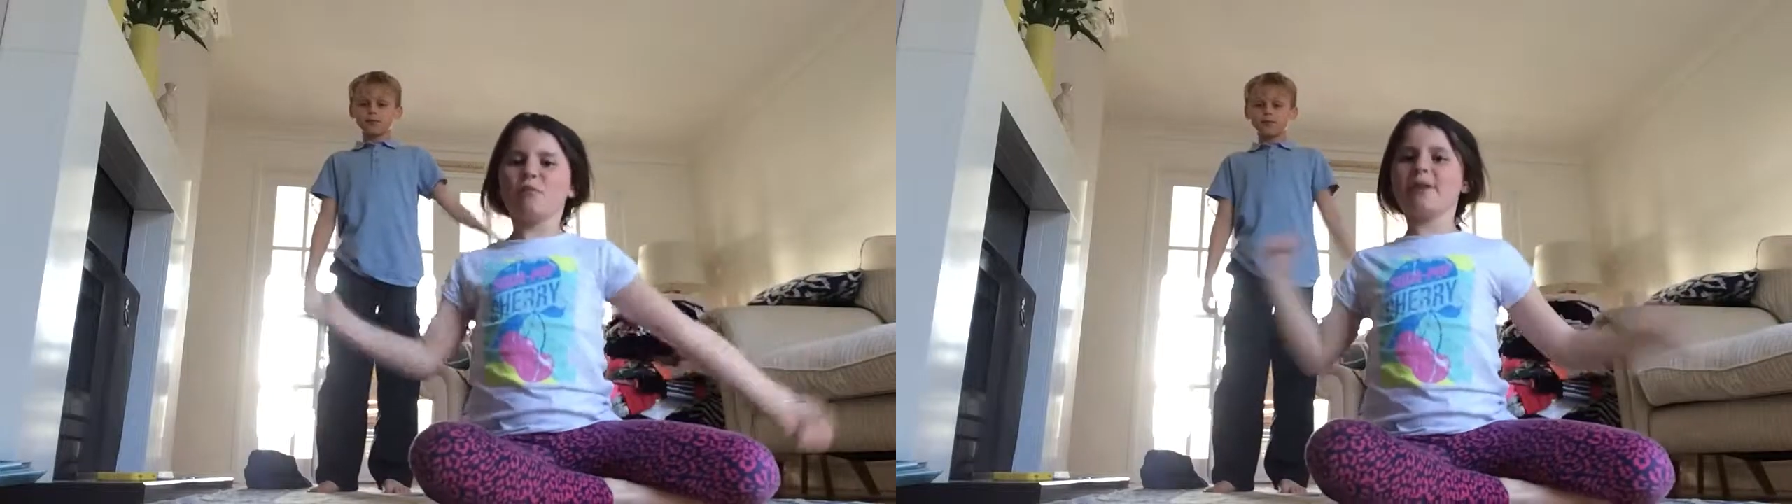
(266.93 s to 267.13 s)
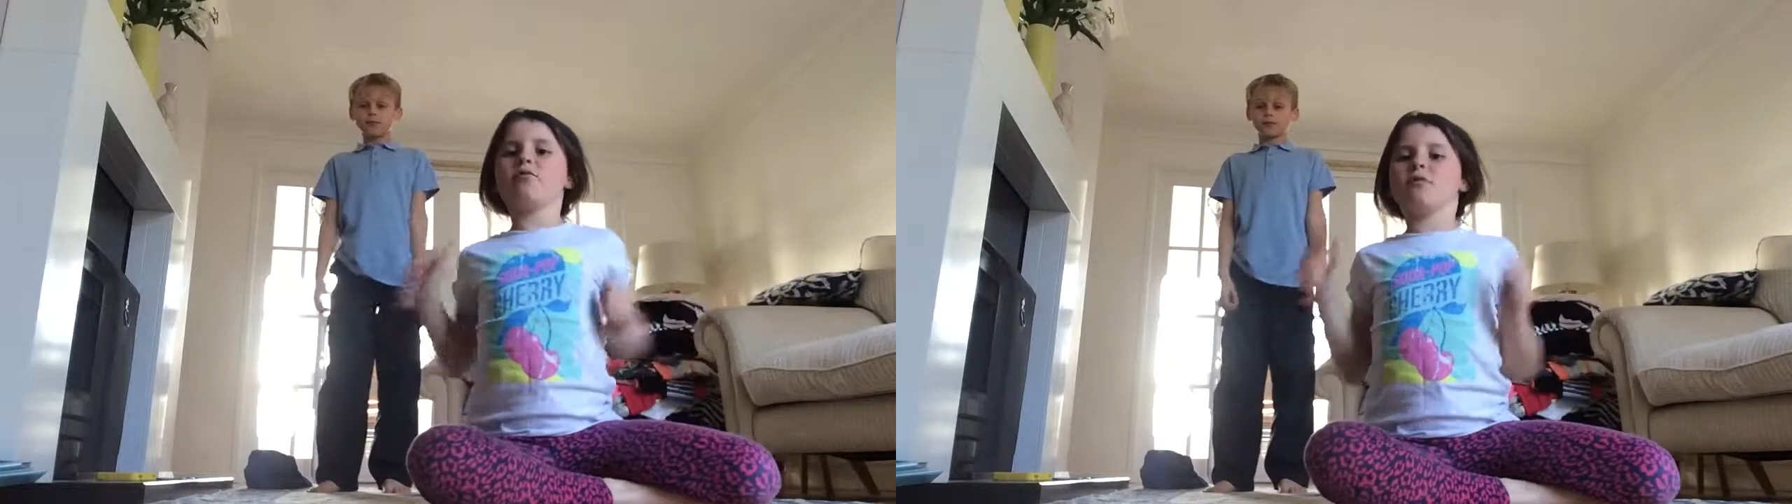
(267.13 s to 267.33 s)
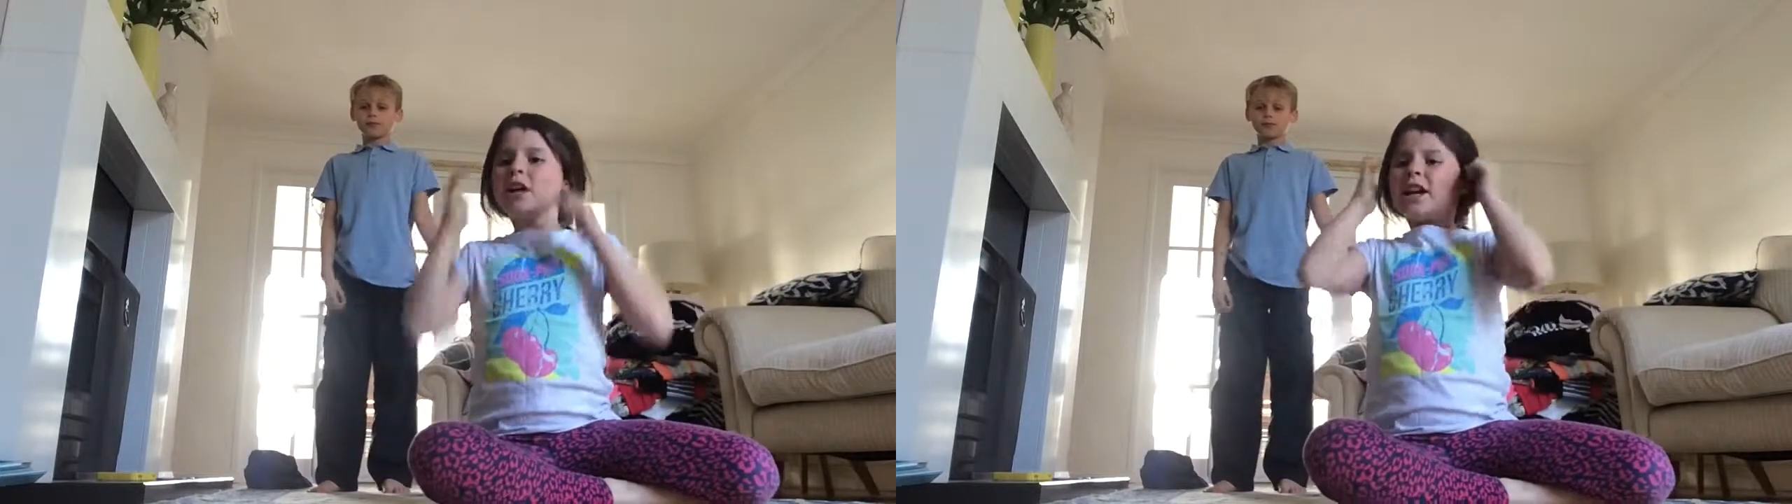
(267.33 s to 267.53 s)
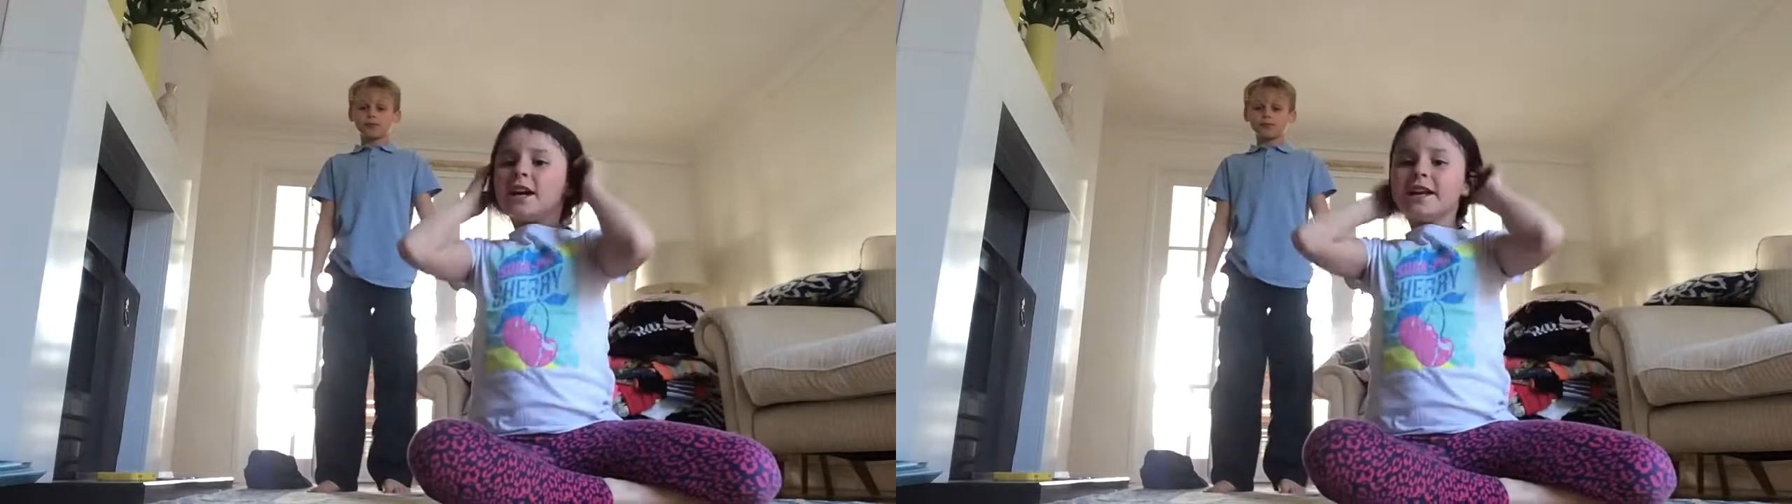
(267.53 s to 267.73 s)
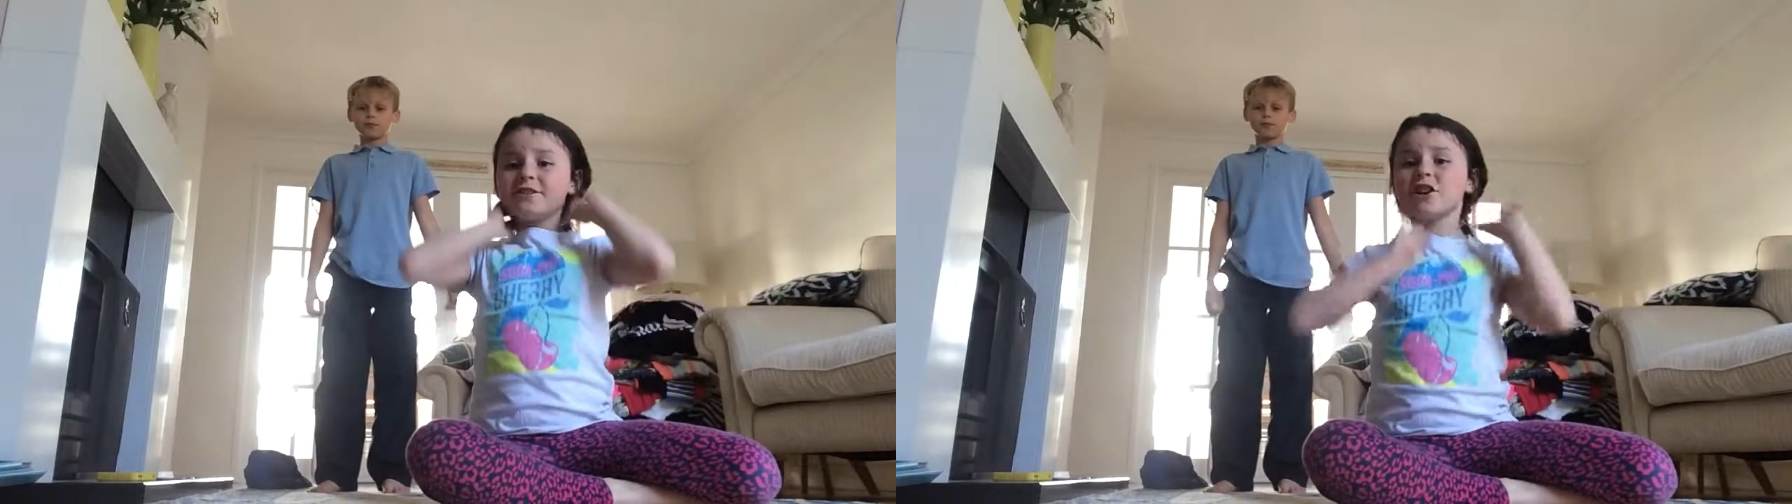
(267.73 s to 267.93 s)
we
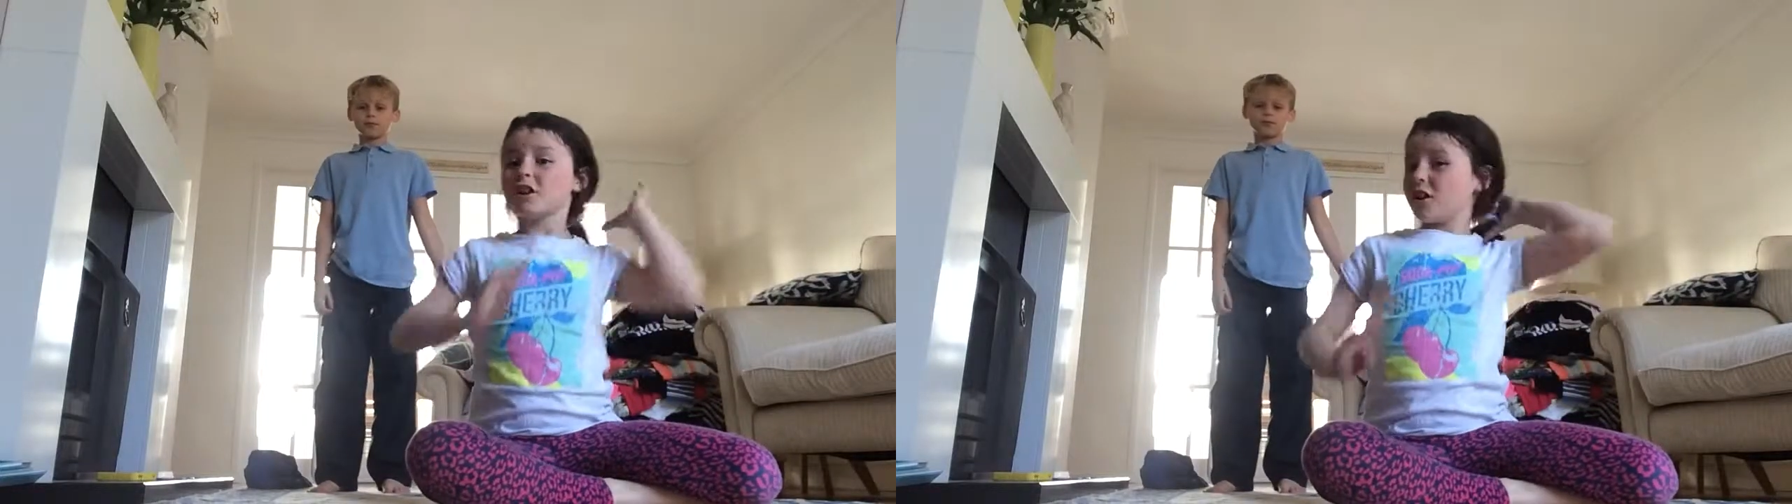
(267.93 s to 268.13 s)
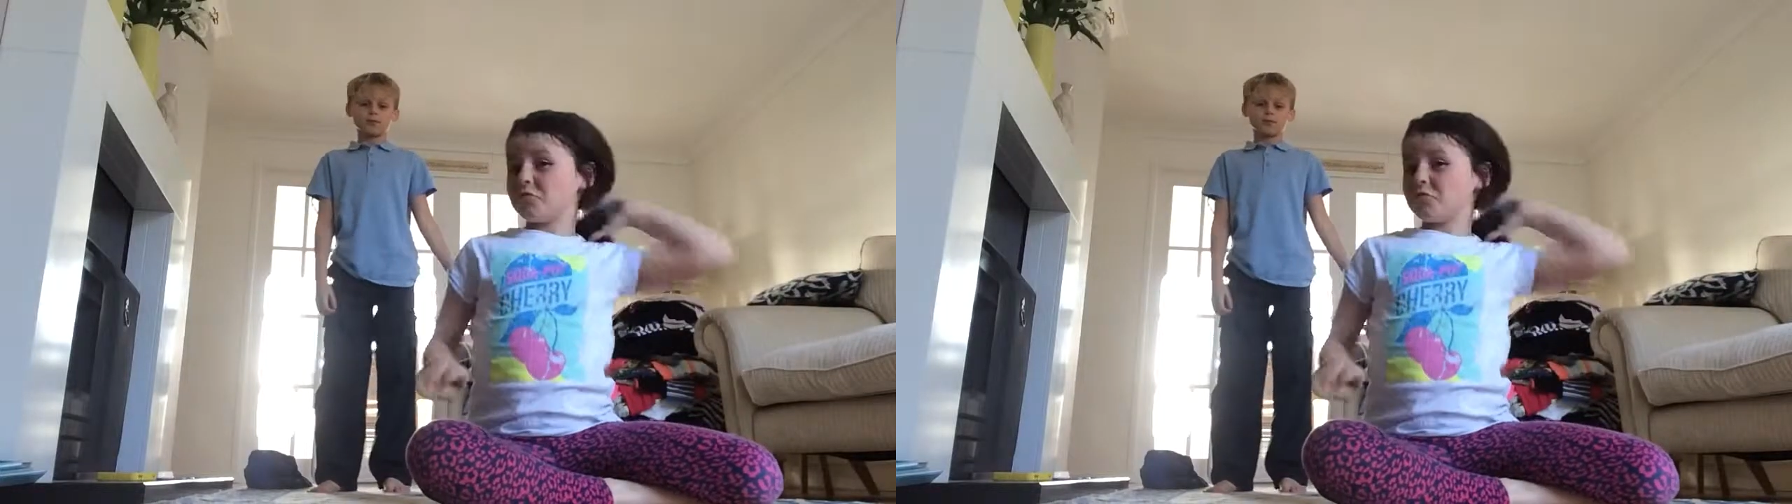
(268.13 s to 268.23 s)
it took,